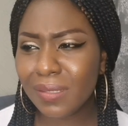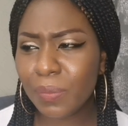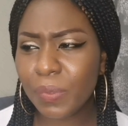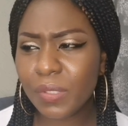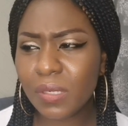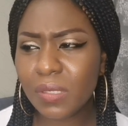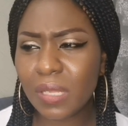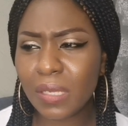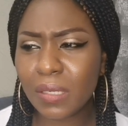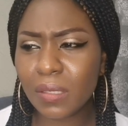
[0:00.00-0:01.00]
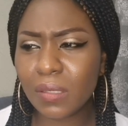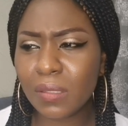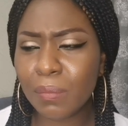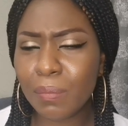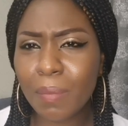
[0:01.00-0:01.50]
the person is like,
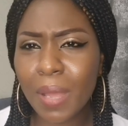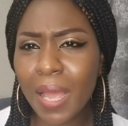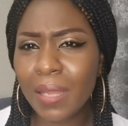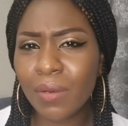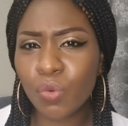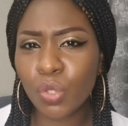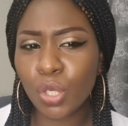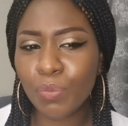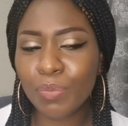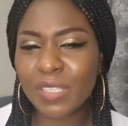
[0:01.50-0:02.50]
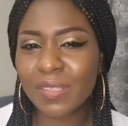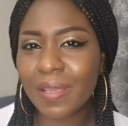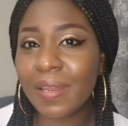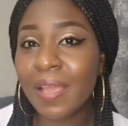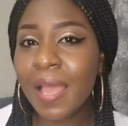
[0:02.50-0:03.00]
the man will not be
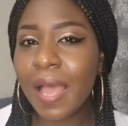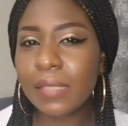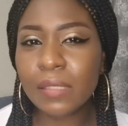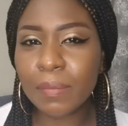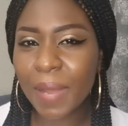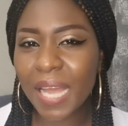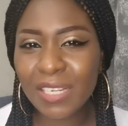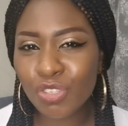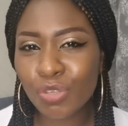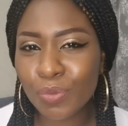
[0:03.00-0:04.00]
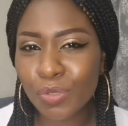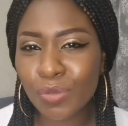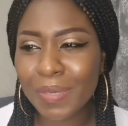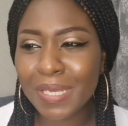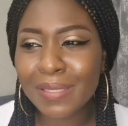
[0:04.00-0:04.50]
seen as the man is supposed
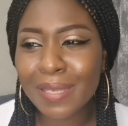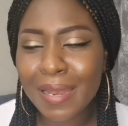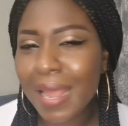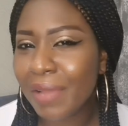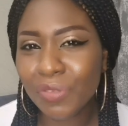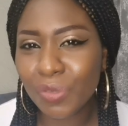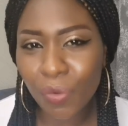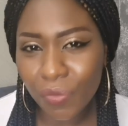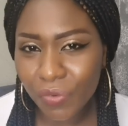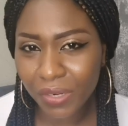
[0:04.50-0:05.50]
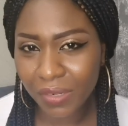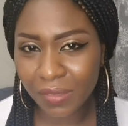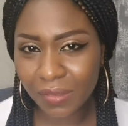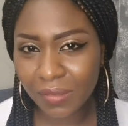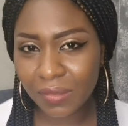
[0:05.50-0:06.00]
to be. He's left over.
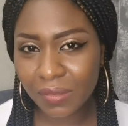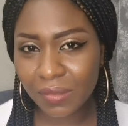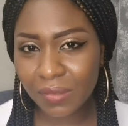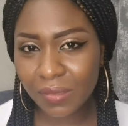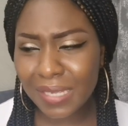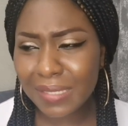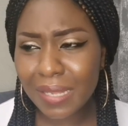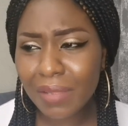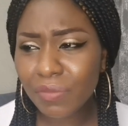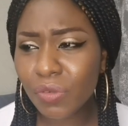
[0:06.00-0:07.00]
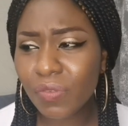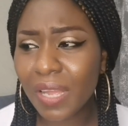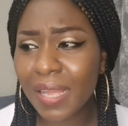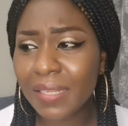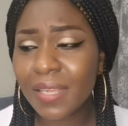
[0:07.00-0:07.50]
He's left
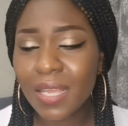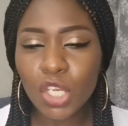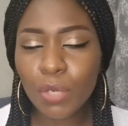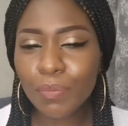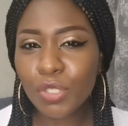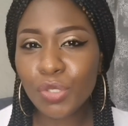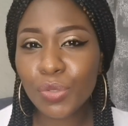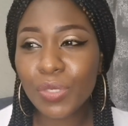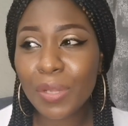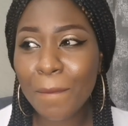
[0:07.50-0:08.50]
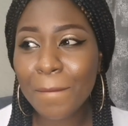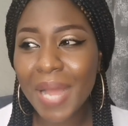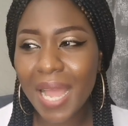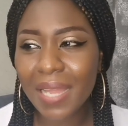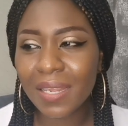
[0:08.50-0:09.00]
over. And number two, the
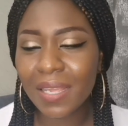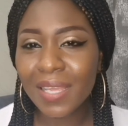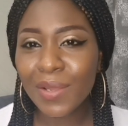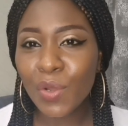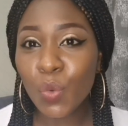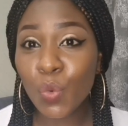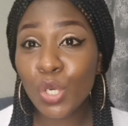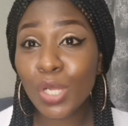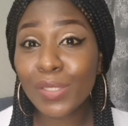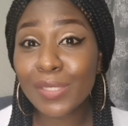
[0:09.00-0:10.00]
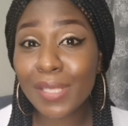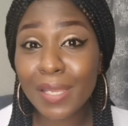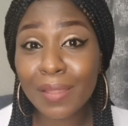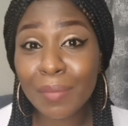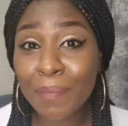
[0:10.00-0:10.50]
man will not
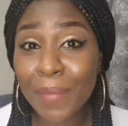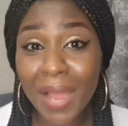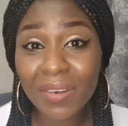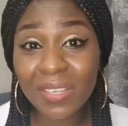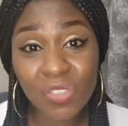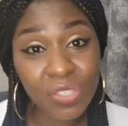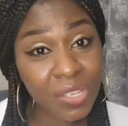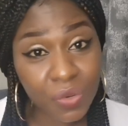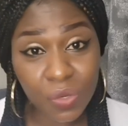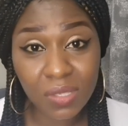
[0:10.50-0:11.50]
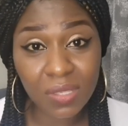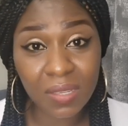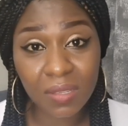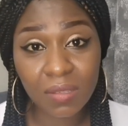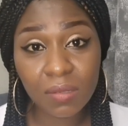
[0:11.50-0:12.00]
take the marriage
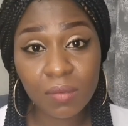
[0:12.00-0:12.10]
seriously.